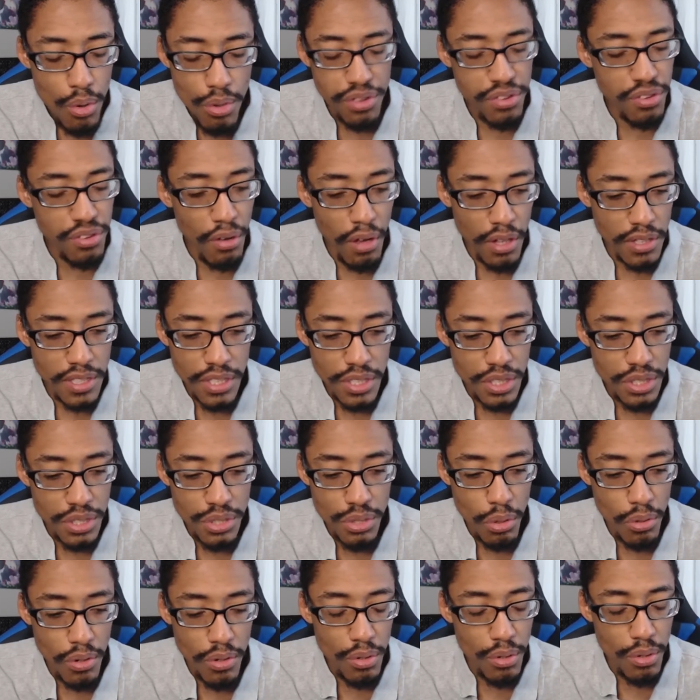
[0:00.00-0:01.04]
thought this
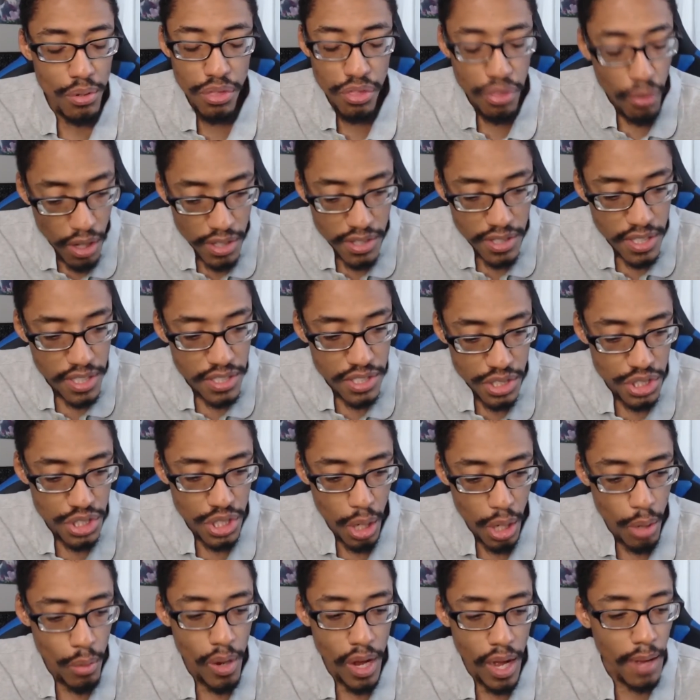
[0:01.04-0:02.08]
story? Who thought this
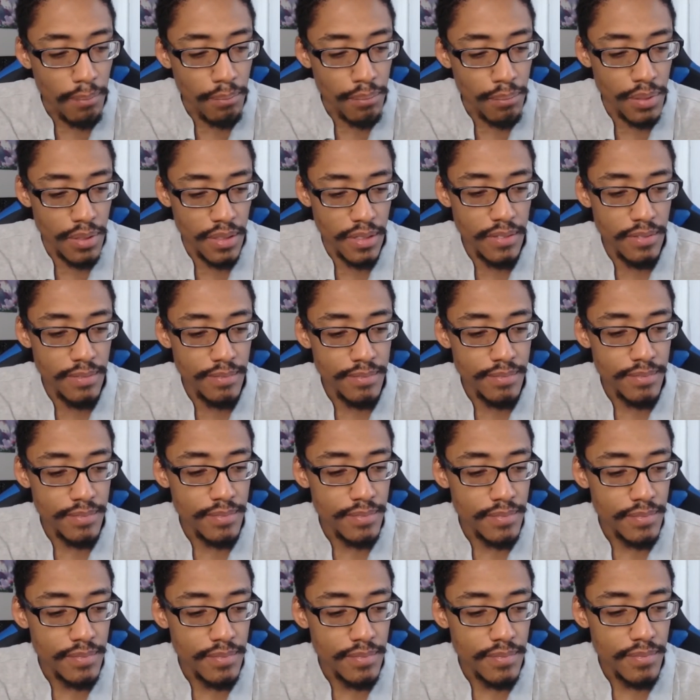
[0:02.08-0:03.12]
show up?
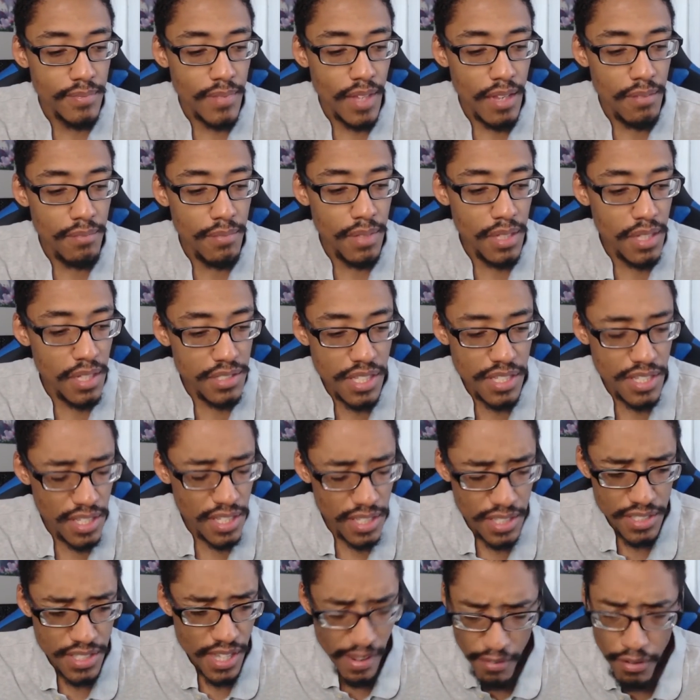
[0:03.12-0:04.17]
Because they did
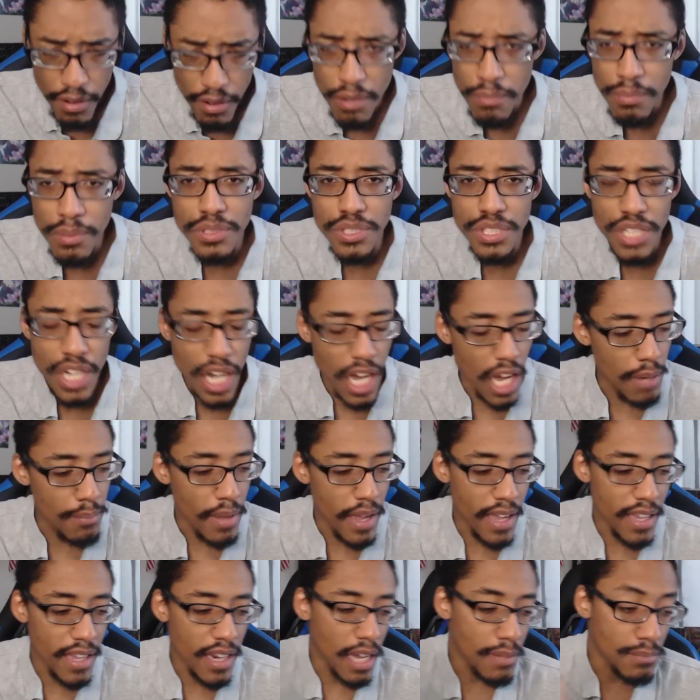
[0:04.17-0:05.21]
a terrible job,
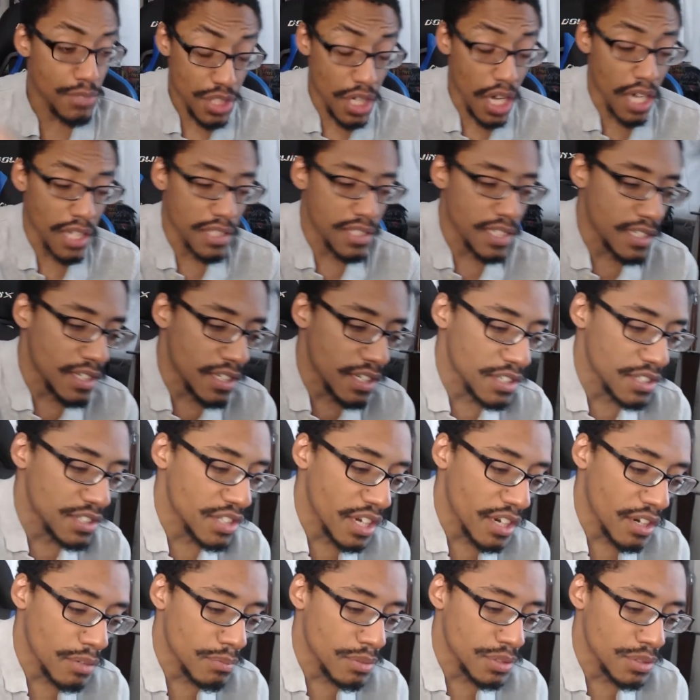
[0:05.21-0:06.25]
and I'm shocked they did a
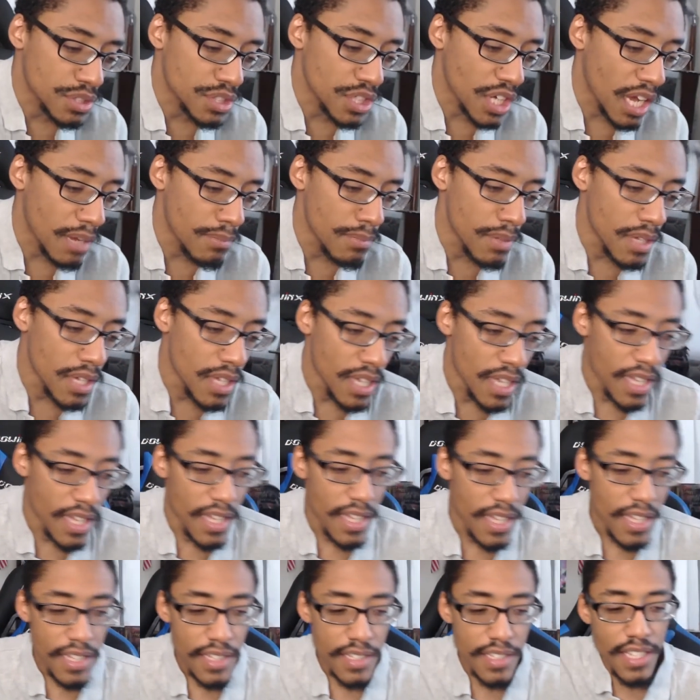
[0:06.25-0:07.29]
terrible job,
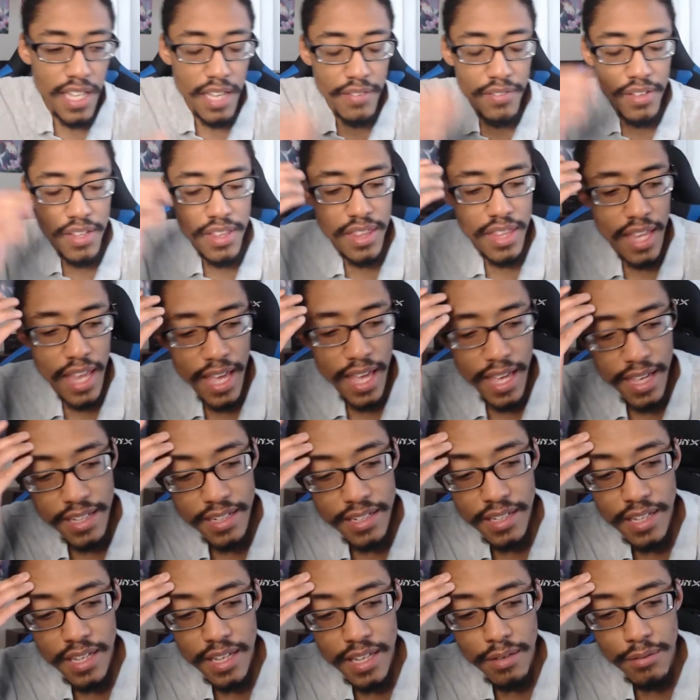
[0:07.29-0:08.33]
given that
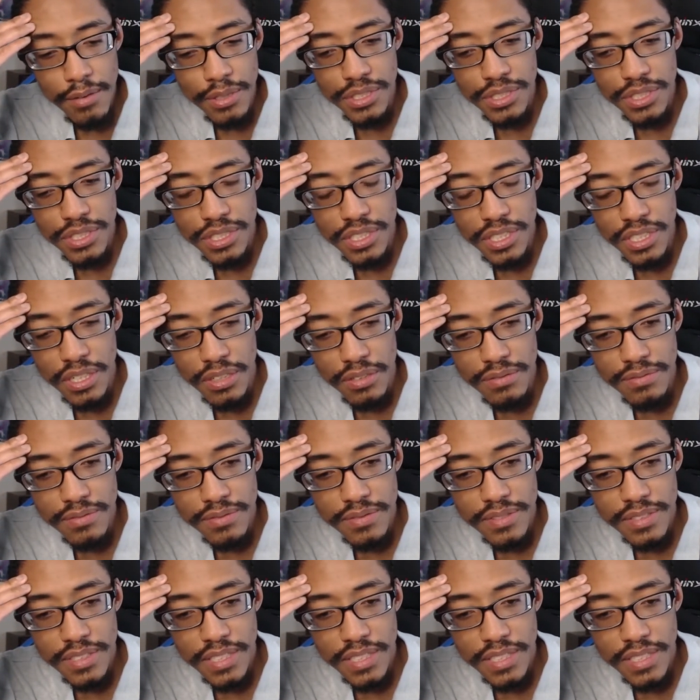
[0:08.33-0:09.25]
it was, you know,